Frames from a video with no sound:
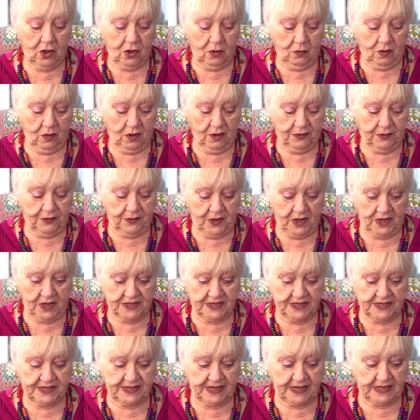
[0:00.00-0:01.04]
worth
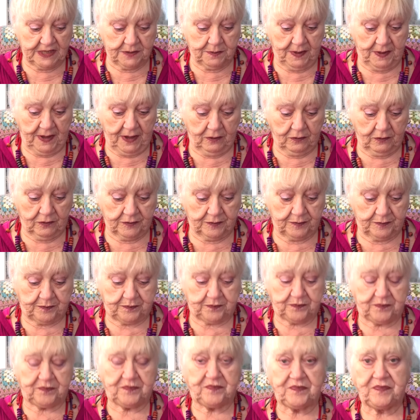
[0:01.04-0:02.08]
thirty-six pounds.
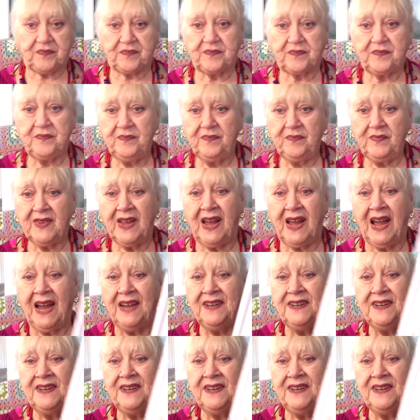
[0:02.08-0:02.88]
I